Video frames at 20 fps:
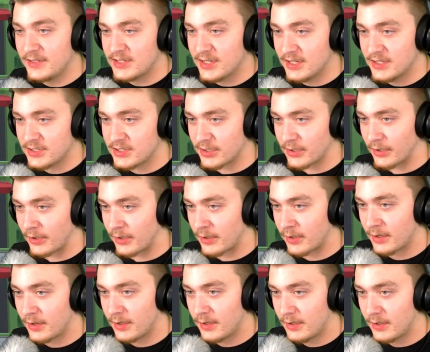ginger.
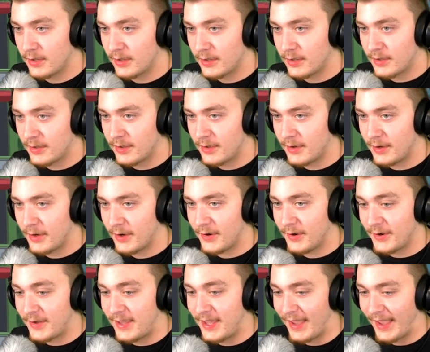
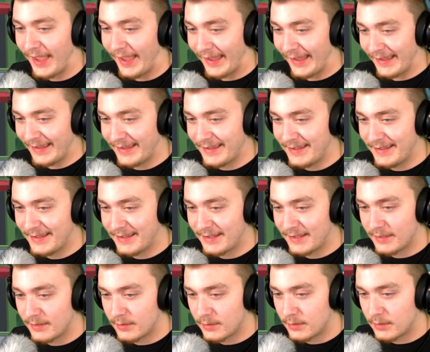Okay.
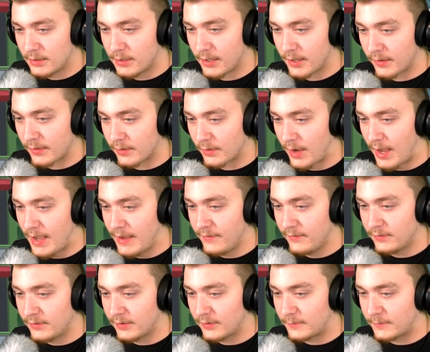All right. So I
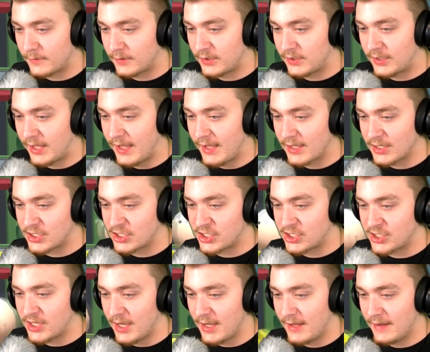have to take a
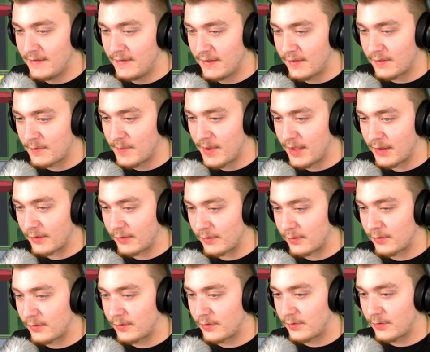shit in this man's
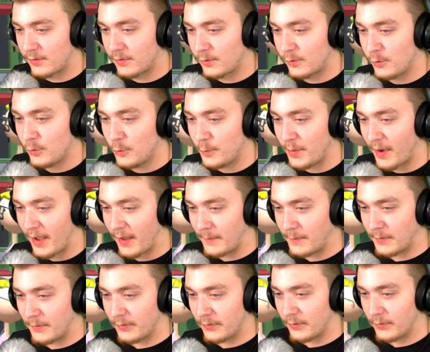soup, I
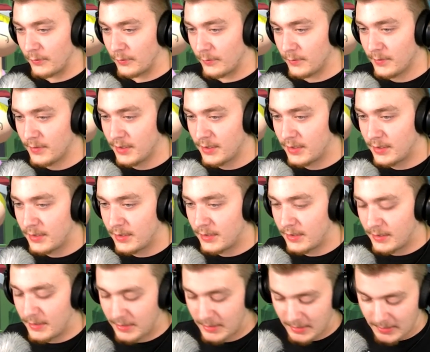presume.
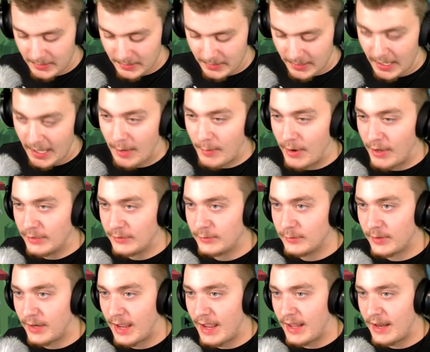How I
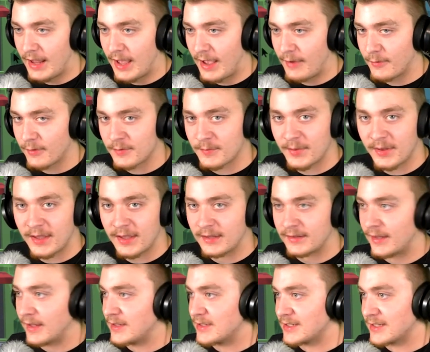do that? I wasn't paying
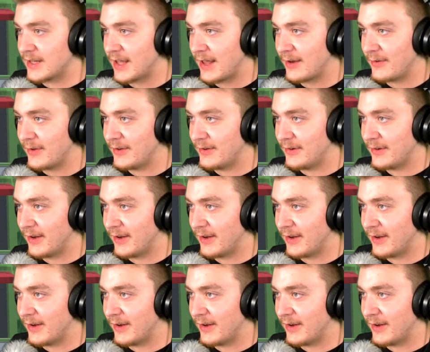attention. How do I do